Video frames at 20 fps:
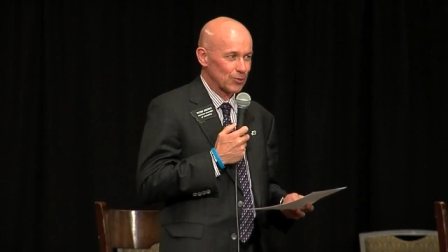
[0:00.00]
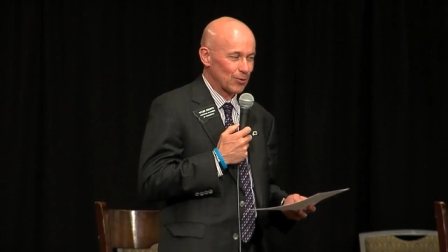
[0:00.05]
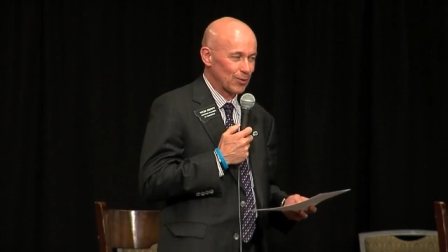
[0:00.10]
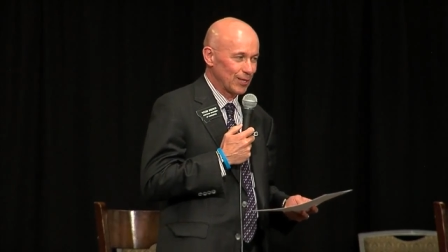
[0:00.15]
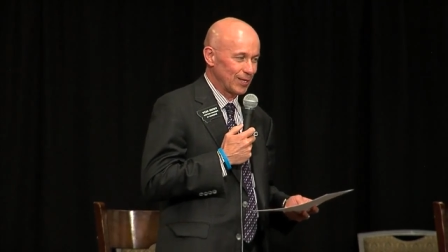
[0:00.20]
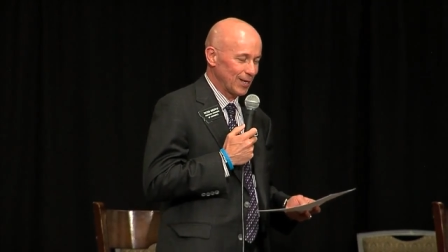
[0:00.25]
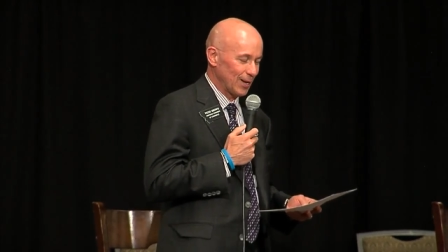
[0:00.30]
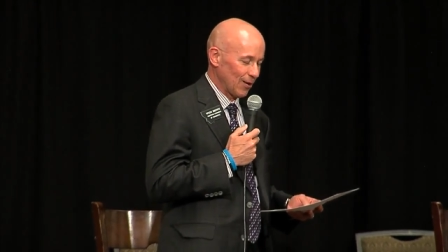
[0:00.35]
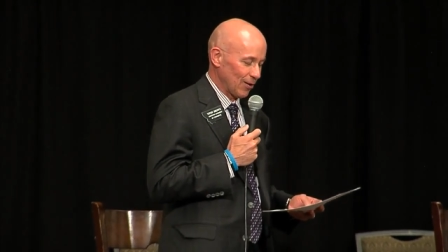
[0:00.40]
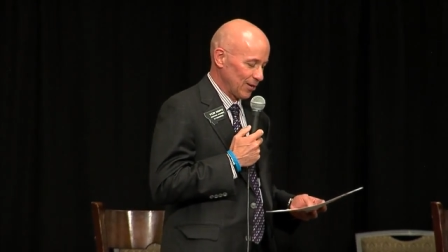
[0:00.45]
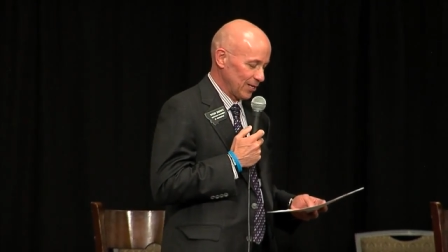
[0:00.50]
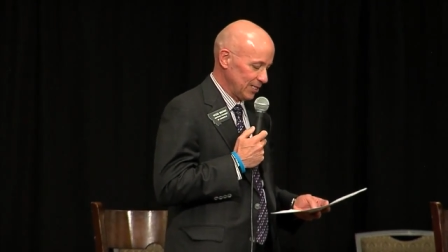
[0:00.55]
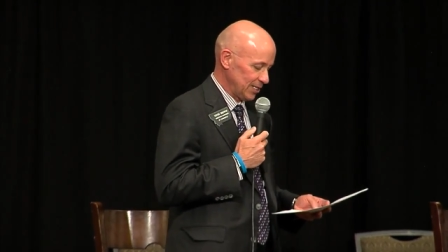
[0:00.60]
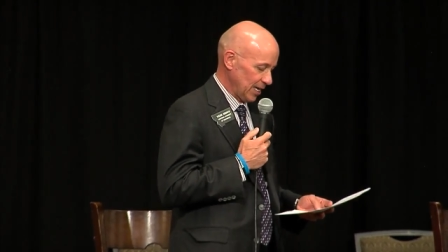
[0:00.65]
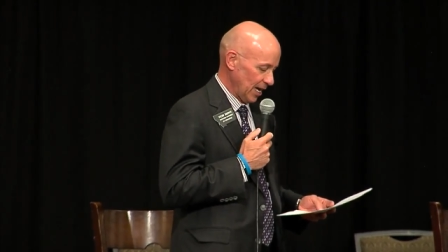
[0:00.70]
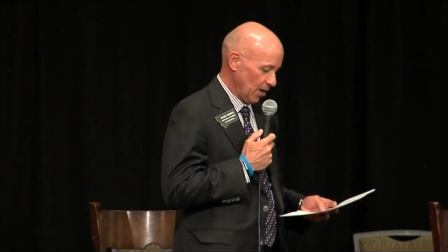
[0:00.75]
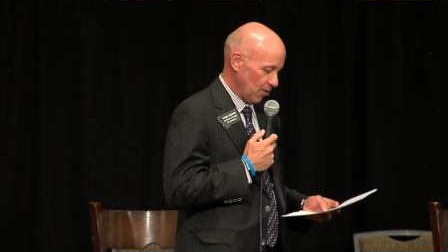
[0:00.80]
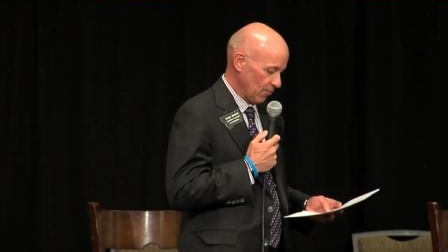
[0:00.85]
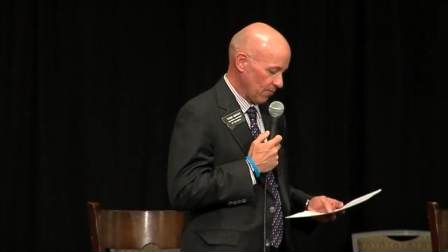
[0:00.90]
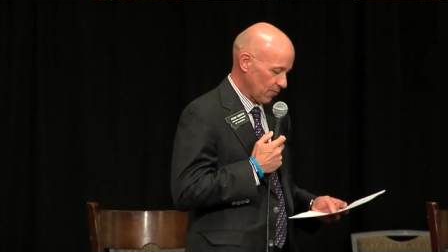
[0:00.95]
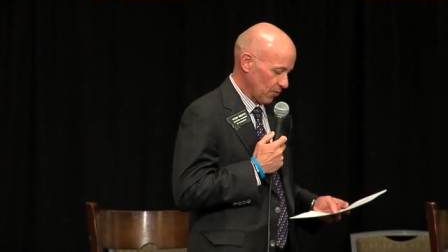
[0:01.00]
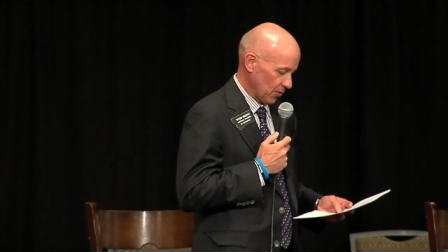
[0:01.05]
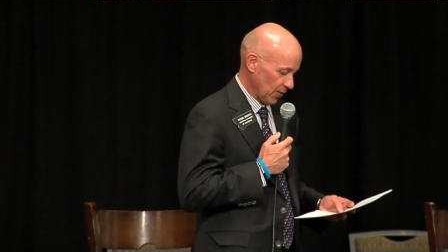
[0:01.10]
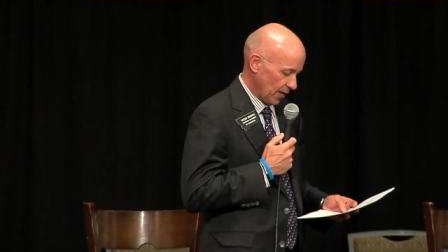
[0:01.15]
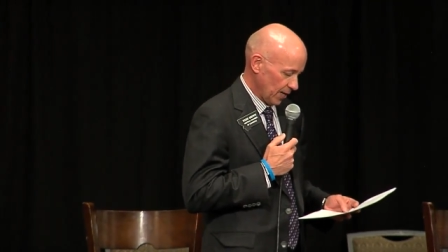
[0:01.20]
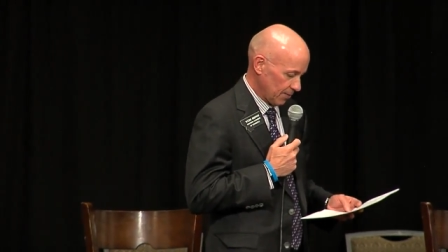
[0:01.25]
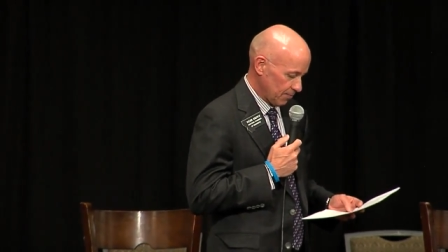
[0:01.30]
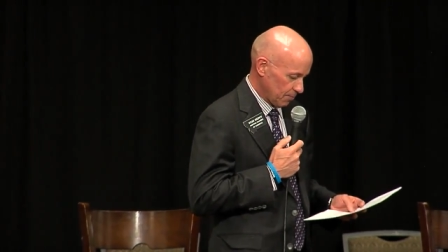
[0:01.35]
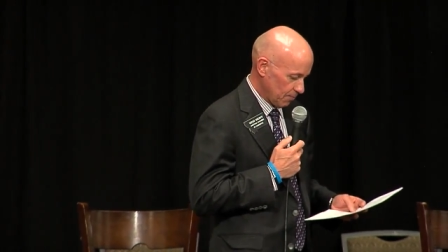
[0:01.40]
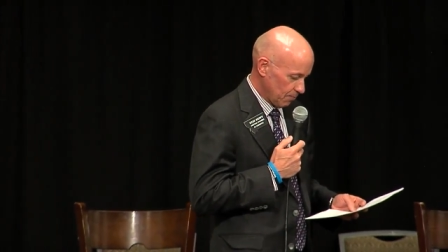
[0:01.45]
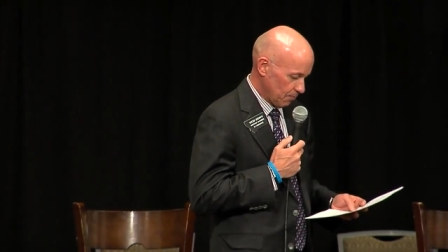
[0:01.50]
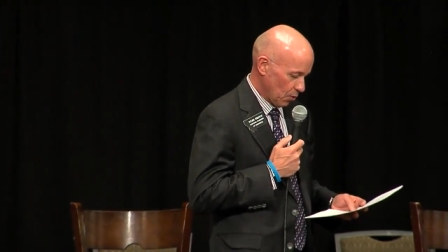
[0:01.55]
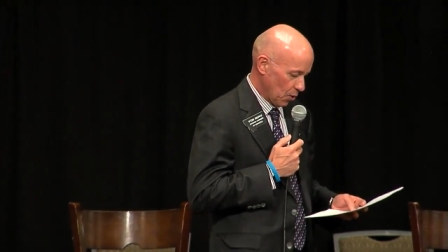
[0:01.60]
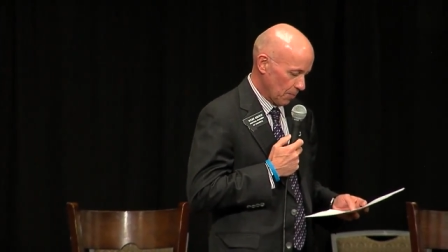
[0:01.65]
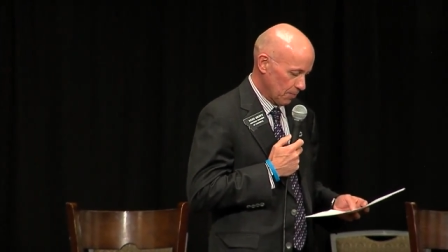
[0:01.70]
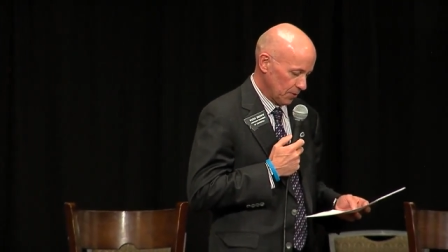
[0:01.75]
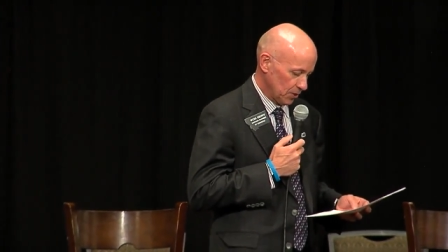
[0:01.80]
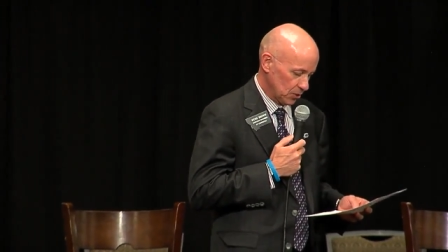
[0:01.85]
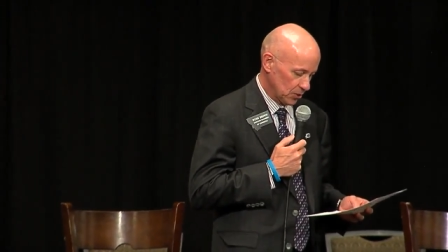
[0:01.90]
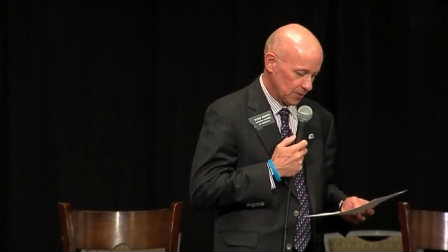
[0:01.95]
are in town for that
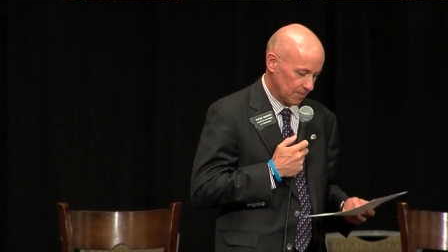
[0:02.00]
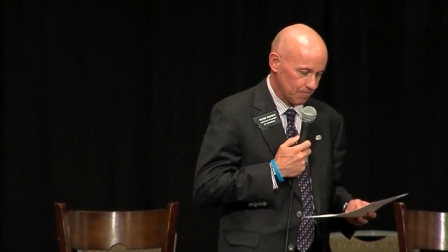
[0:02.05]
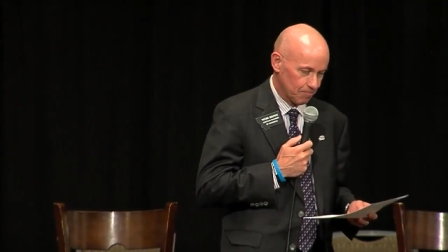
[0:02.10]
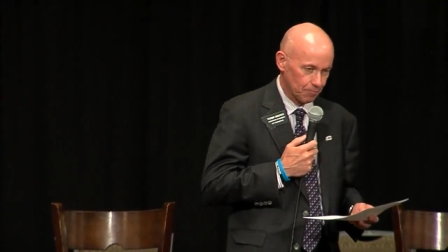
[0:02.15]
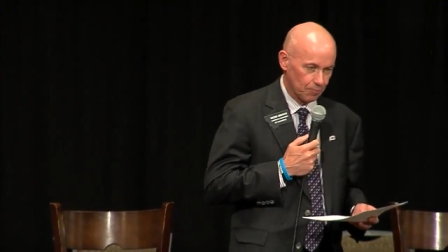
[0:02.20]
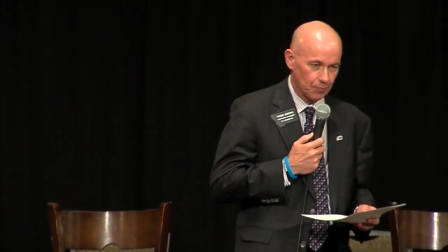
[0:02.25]
purpose.